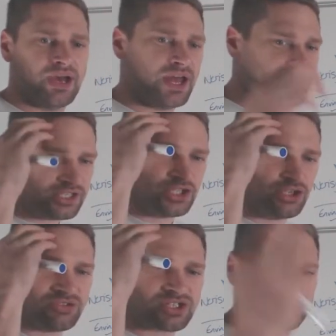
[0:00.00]
and
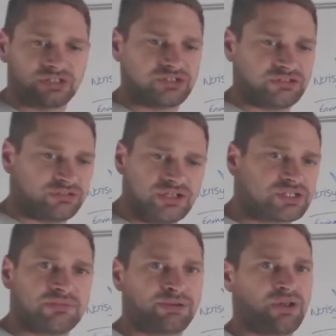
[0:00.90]
you just
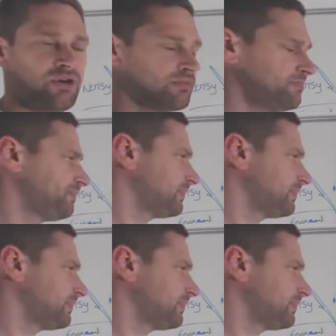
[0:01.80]
lose the plot.